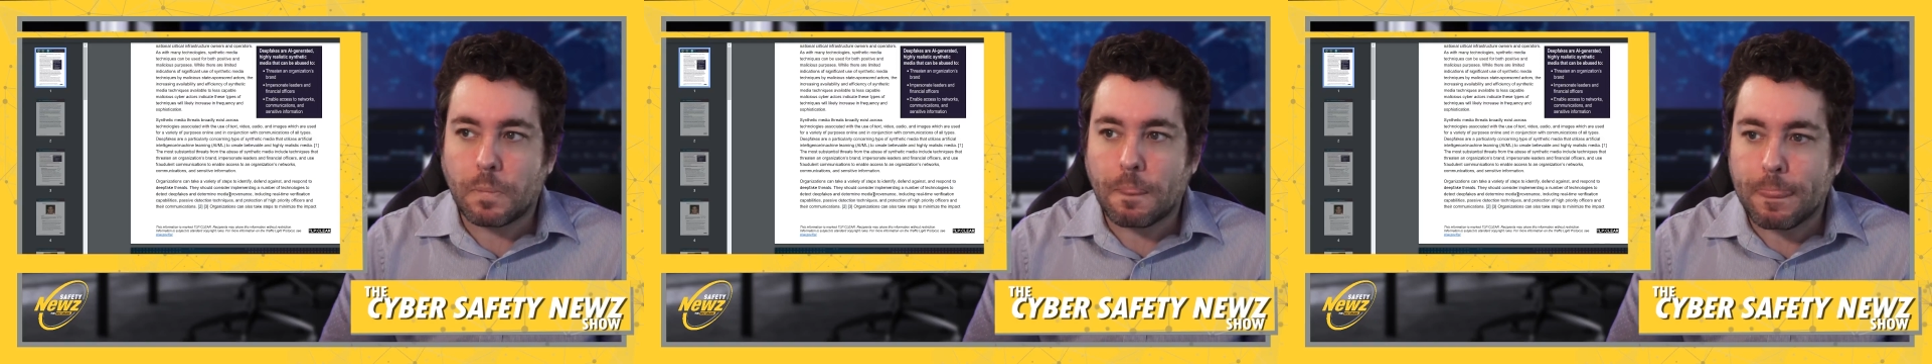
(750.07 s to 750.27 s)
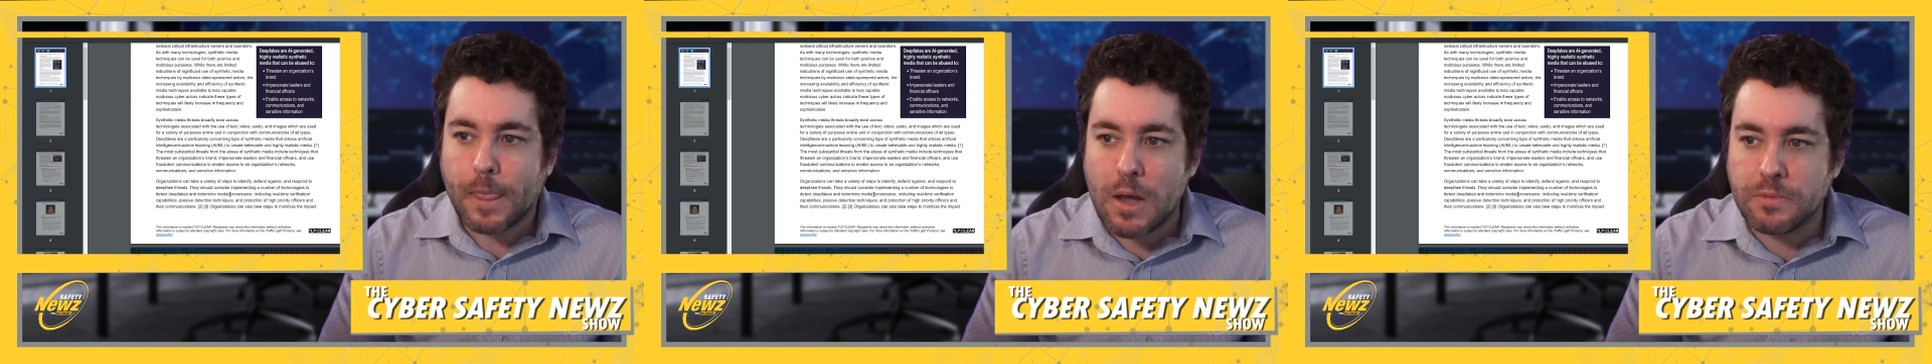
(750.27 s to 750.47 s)

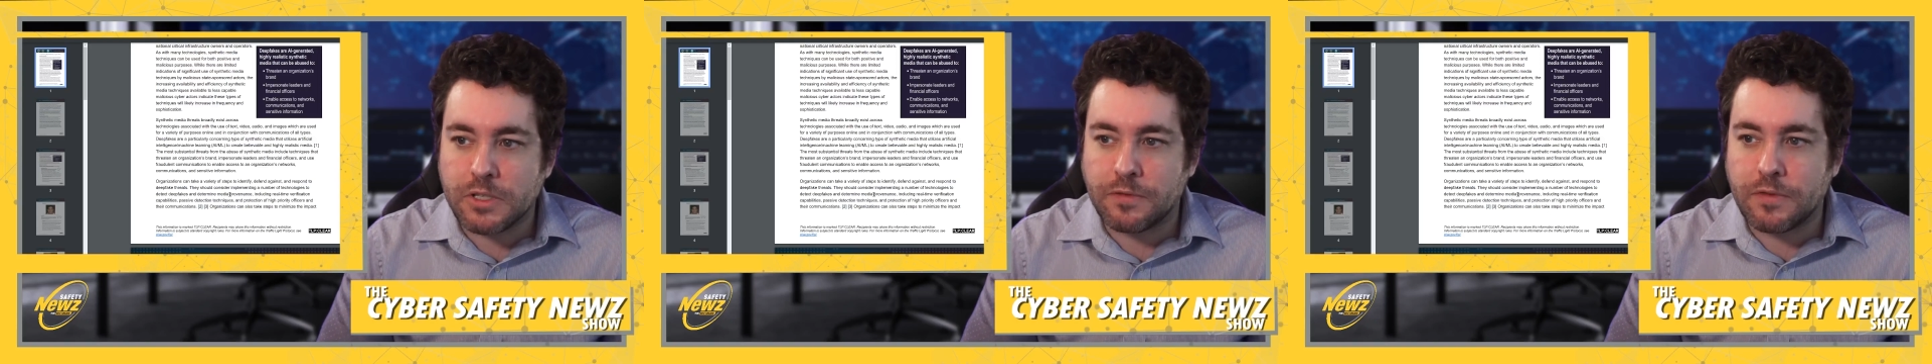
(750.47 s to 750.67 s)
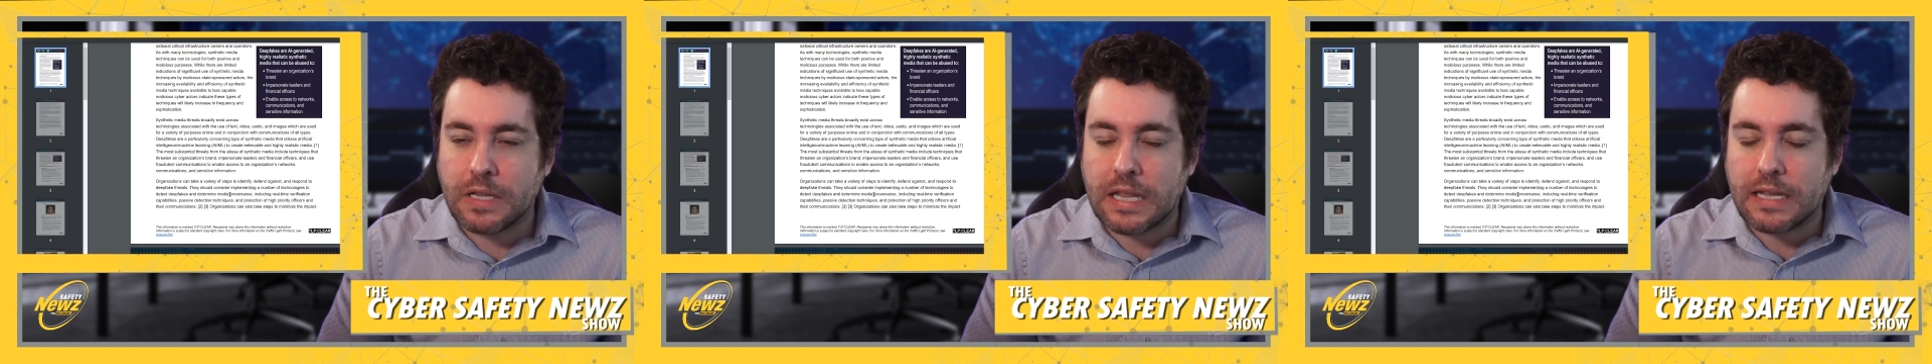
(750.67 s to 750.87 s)
I
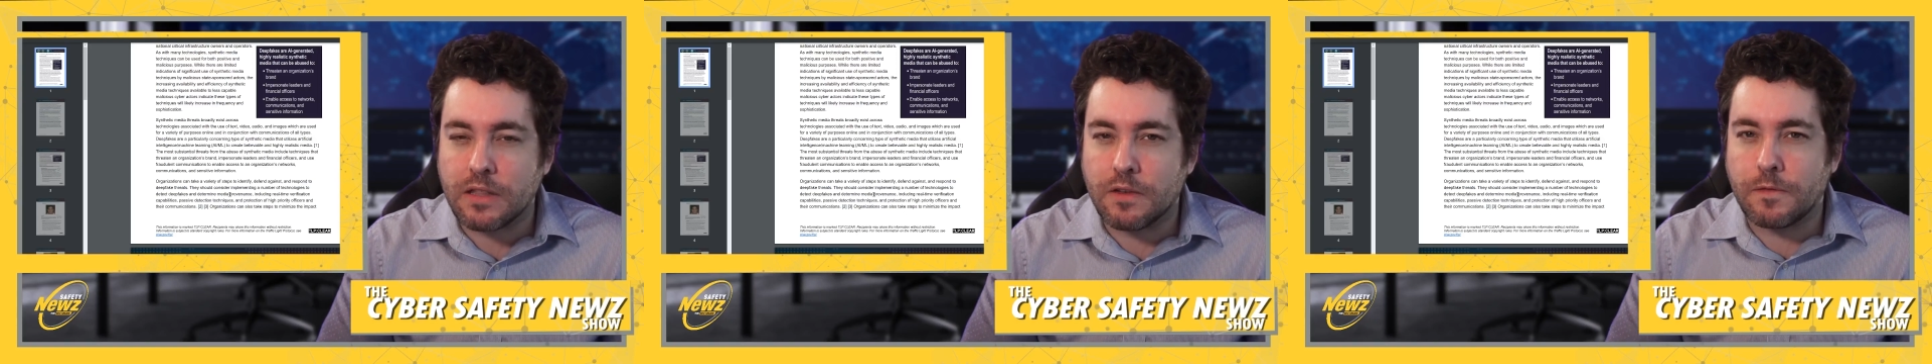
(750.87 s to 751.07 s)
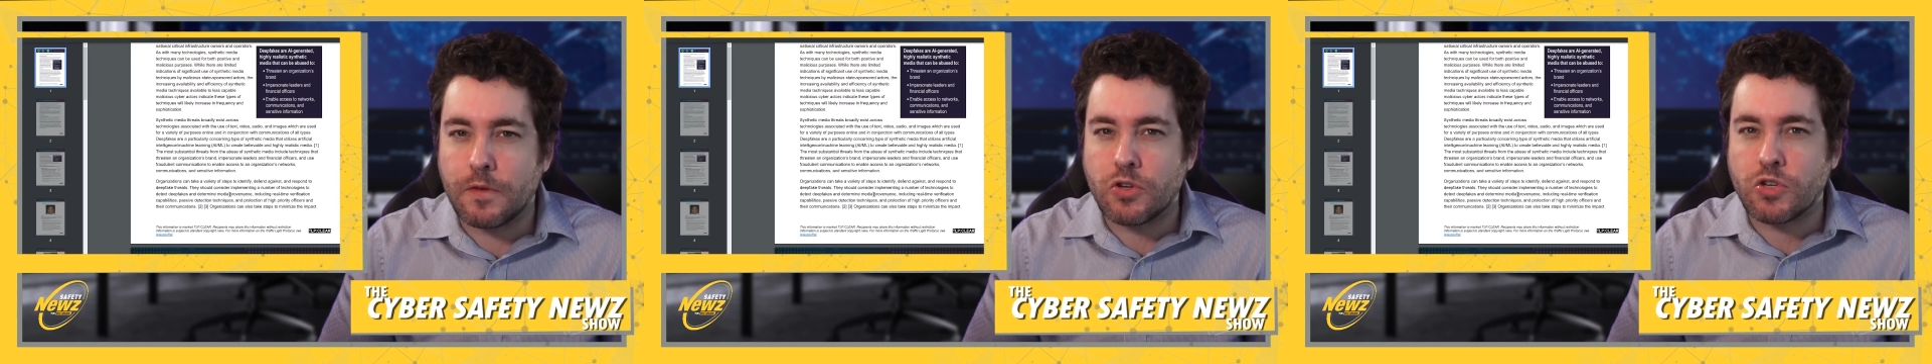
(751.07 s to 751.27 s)
almost feel like in
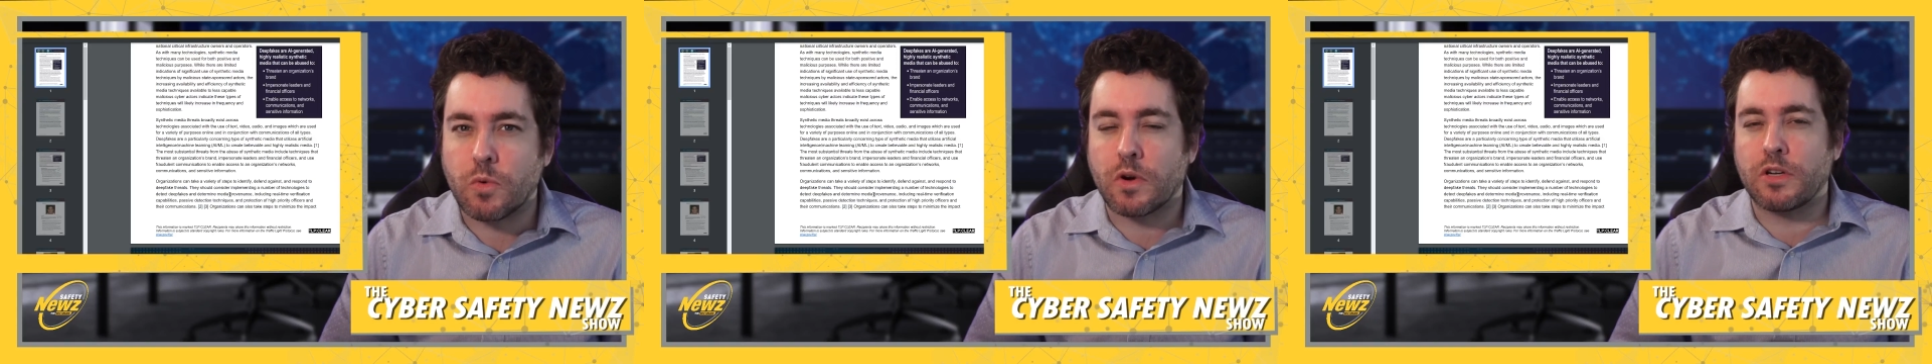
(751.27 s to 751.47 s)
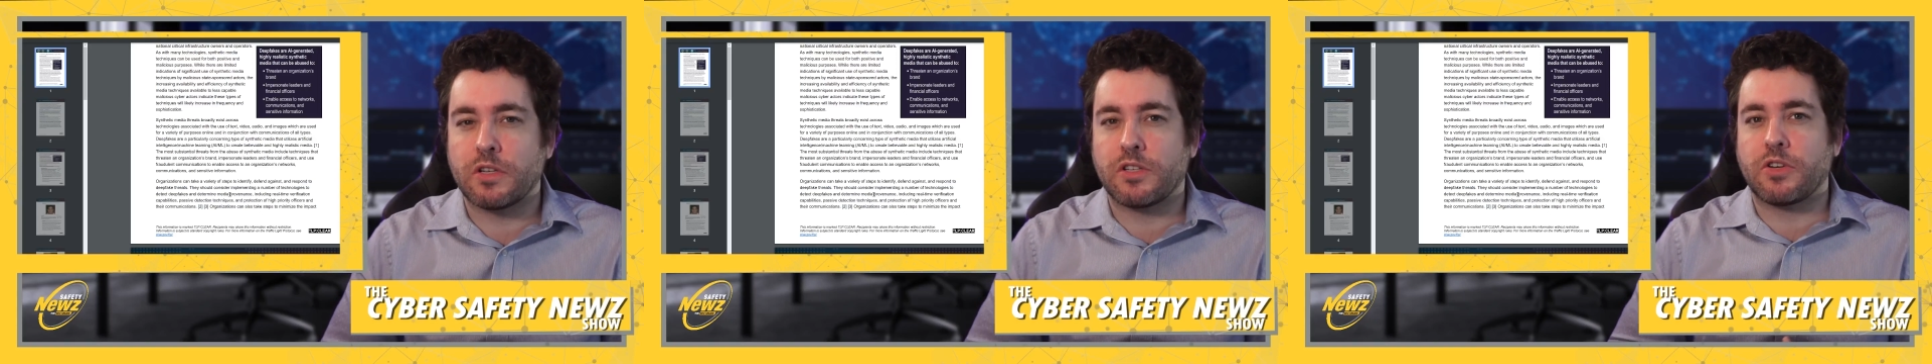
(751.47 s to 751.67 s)
the future
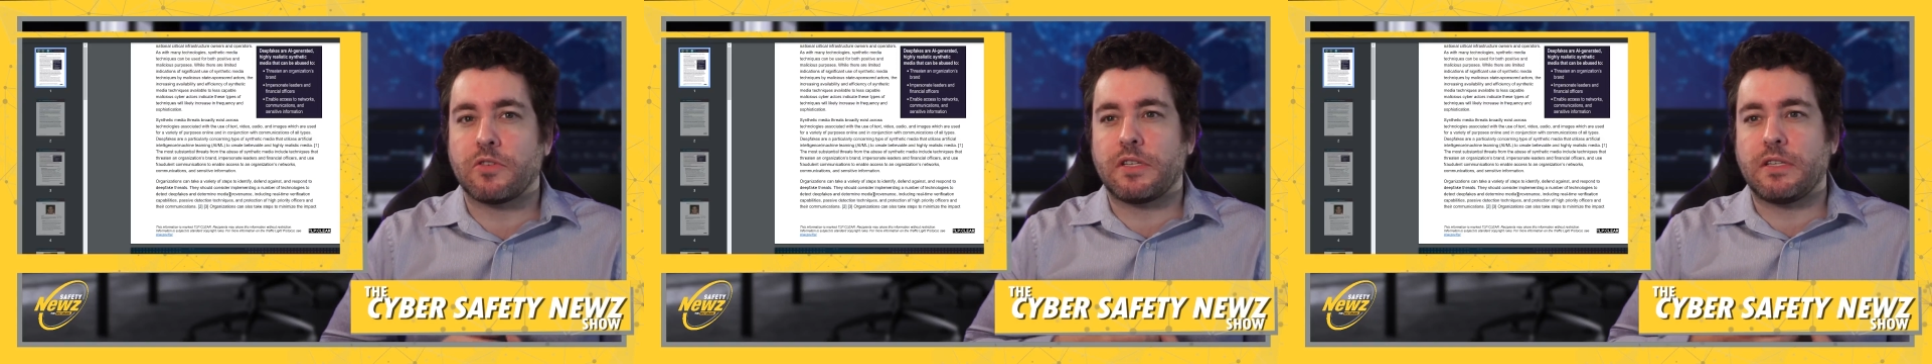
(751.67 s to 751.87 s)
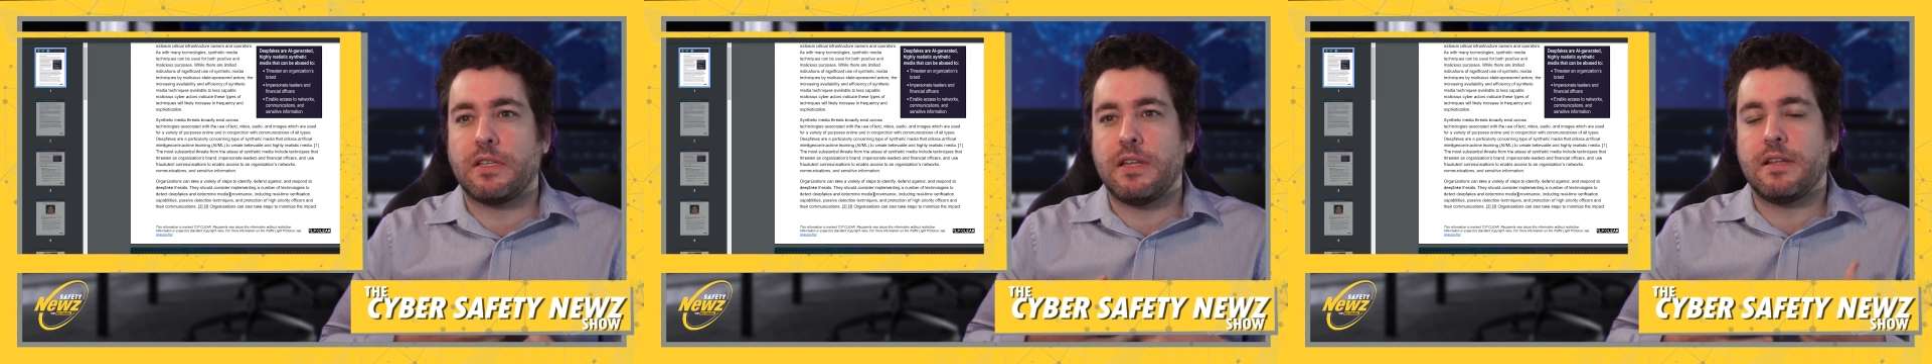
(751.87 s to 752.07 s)
we're going to
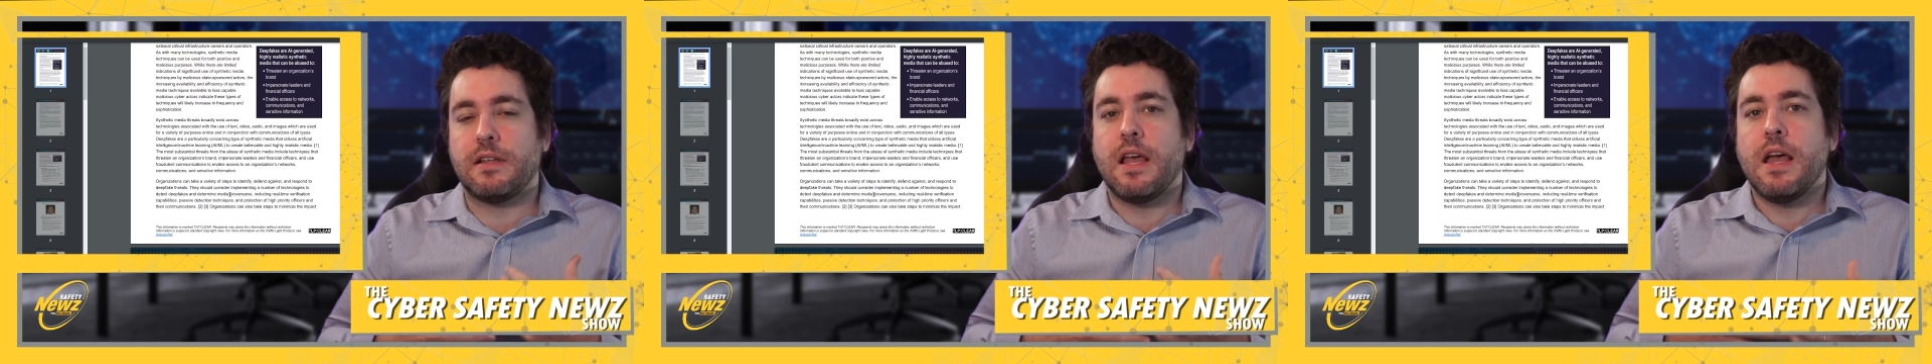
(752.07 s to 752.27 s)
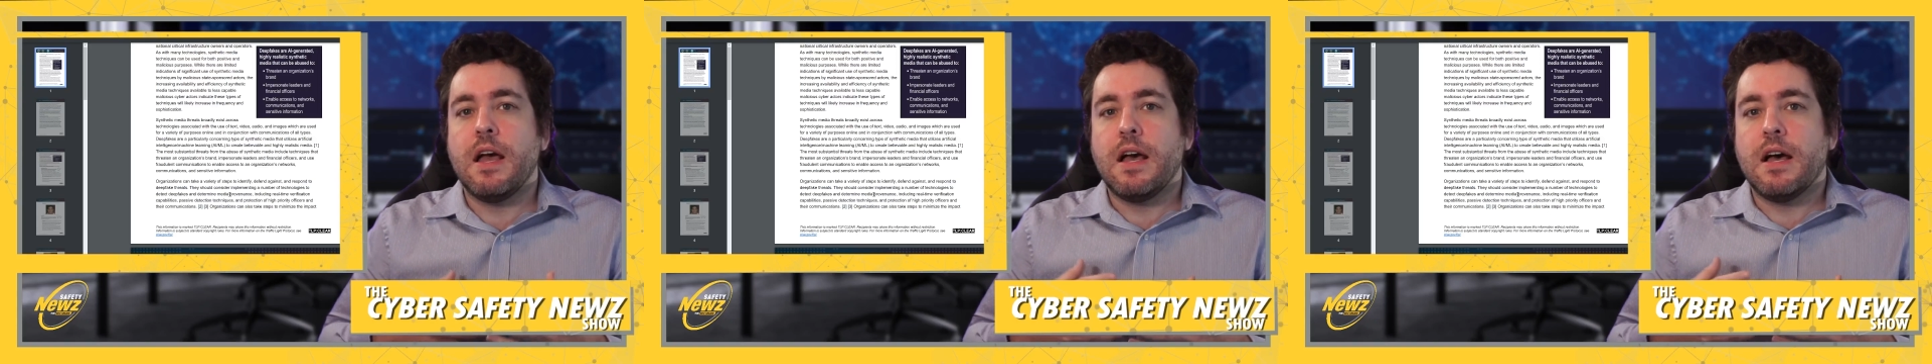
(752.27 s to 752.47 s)
start seeing